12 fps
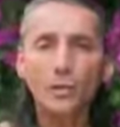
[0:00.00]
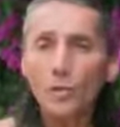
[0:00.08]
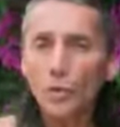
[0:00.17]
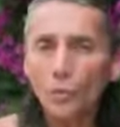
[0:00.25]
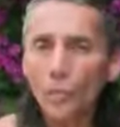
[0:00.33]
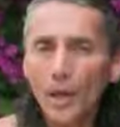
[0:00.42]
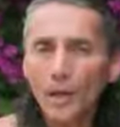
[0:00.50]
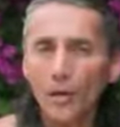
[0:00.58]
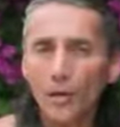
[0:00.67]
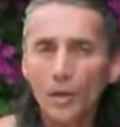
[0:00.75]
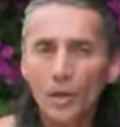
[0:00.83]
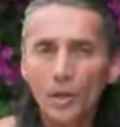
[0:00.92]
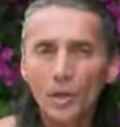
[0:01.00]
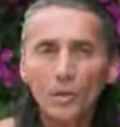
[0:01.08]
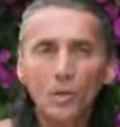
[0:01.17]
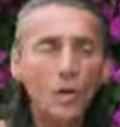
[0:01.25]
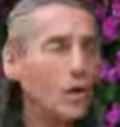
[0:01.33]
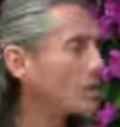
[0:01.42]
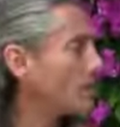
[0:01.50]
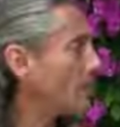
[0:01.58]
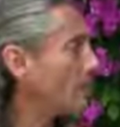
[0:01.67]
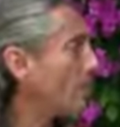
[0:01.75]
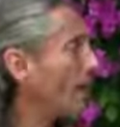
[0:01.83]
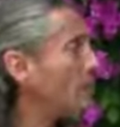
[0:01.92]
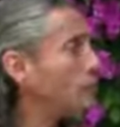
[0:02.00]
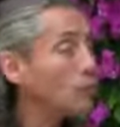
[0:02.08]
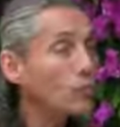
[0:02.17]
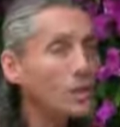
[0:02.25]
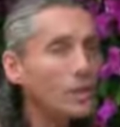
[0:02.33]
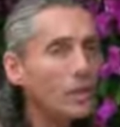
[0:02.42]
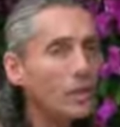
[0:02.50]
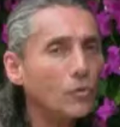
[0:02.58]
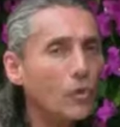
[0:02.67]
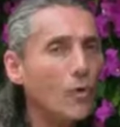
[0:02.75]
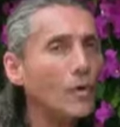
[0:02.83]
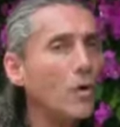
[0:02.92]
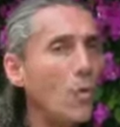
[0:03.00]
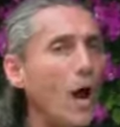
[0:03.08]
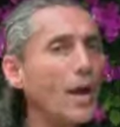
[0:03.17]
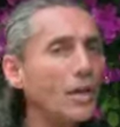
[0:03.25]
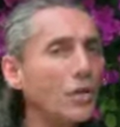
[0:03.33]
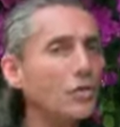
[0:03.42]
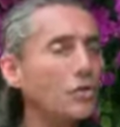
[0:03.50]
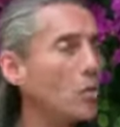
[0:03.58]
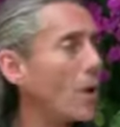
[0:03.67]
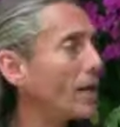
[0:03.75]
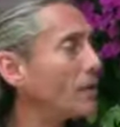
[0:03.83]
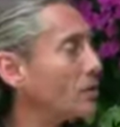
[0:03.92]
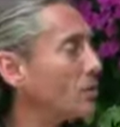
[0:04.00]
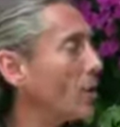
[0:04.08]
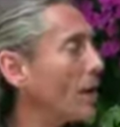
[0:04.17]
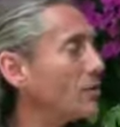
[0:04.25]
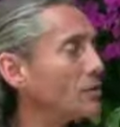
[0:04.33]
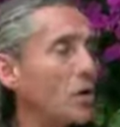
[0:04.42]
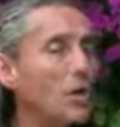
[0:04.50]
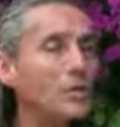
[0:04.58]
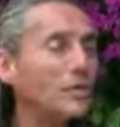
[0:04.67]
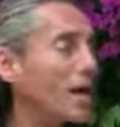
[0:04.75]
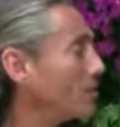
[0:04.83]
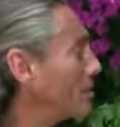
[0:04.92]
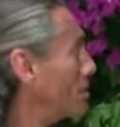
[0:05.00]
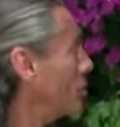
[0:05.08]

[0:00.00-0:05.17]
a solar panel. You'll notice that plants really grow in Hawaii good. You know why? Because it rains all the time, because